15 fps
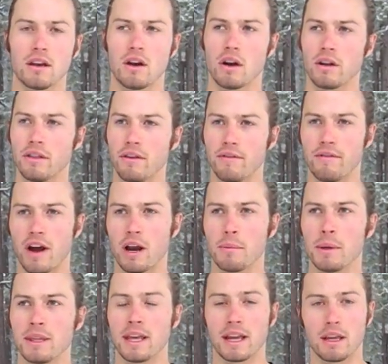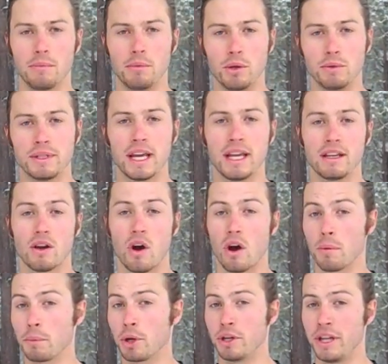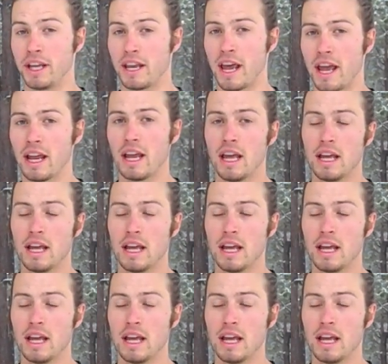are in the environment that can mutate and harm your DNA,